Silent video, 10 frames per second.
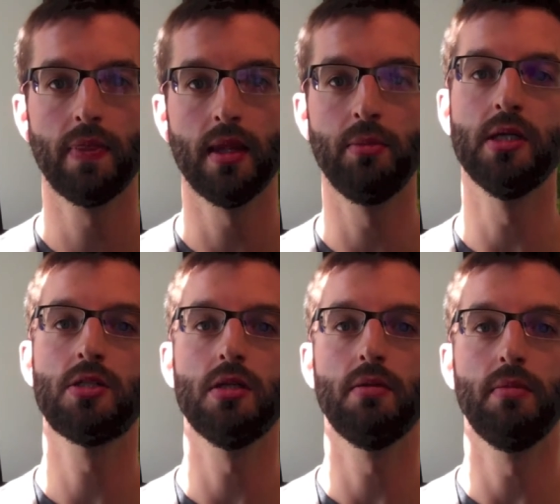It
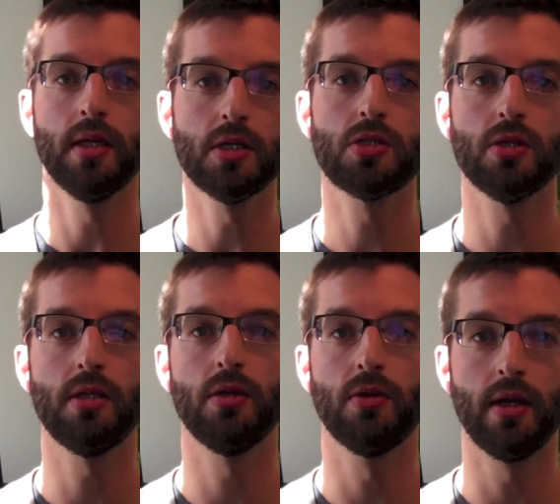means making sure
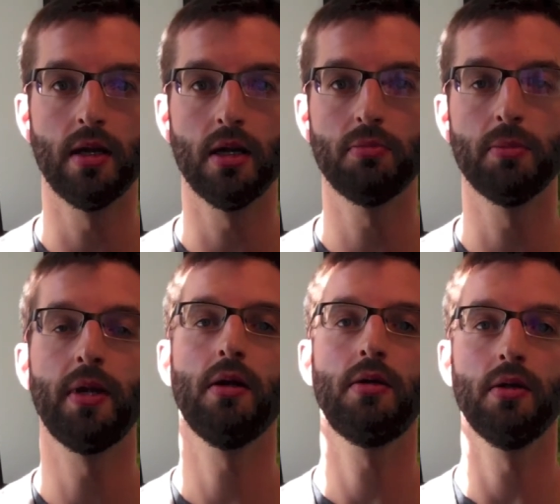that you're there,
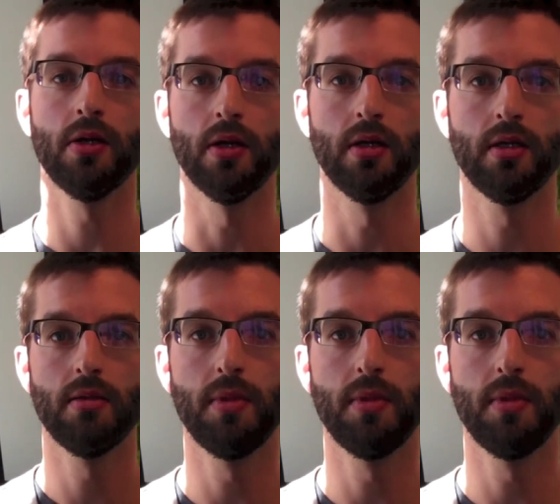prepared to learn.